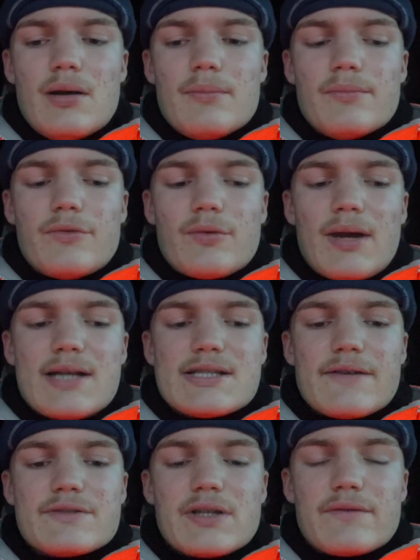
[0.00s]
So I actually
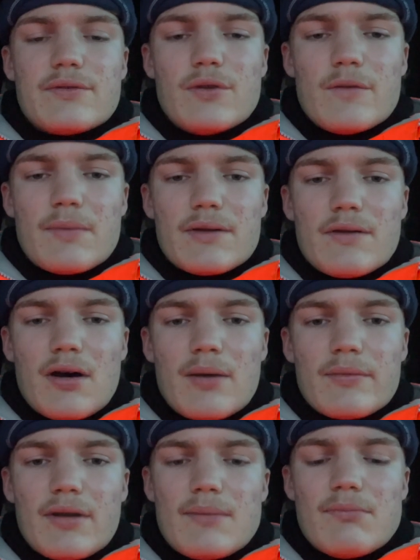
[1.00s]
have stuff to do with my
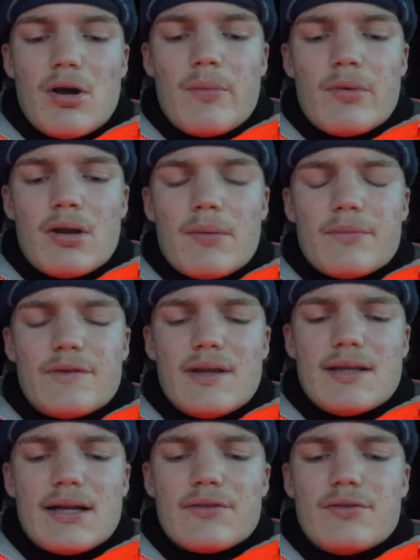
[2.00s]
time. At the moment, I'm
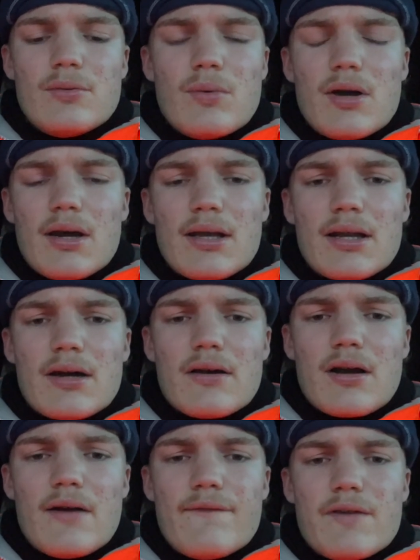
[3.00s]
sitting down to do work, and I
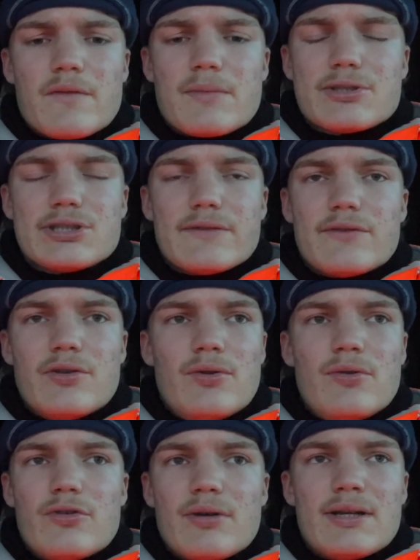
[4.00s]
can't think of much stuff to
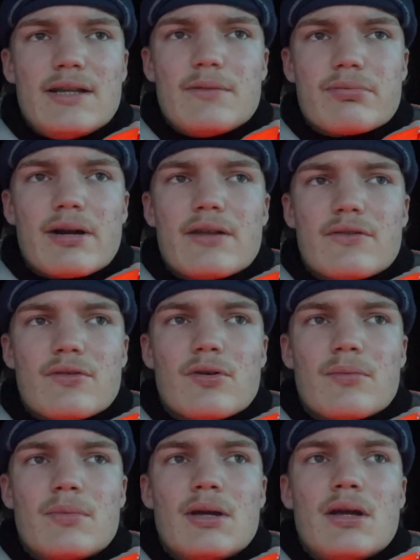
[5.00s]
do, so I need to
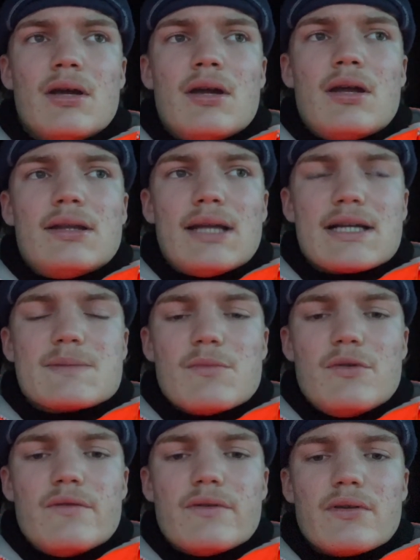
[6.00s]
brainstorm next
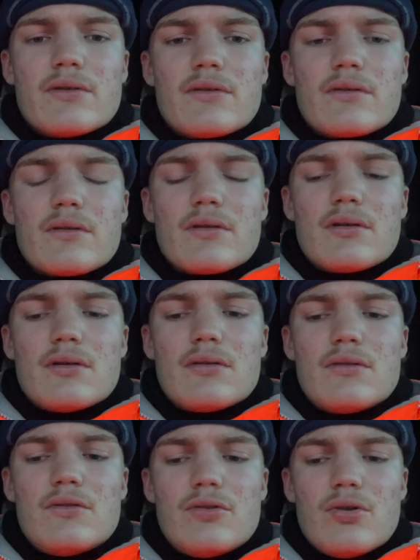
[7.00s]
movers
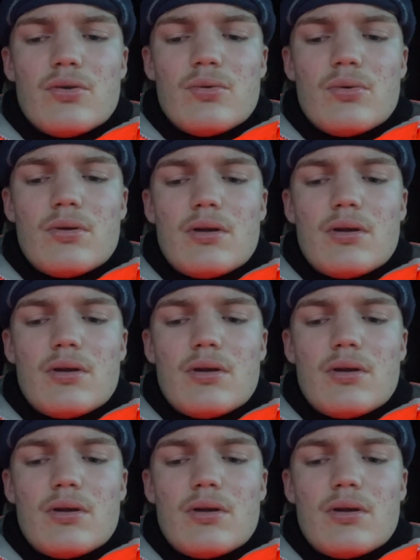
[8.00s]
to do.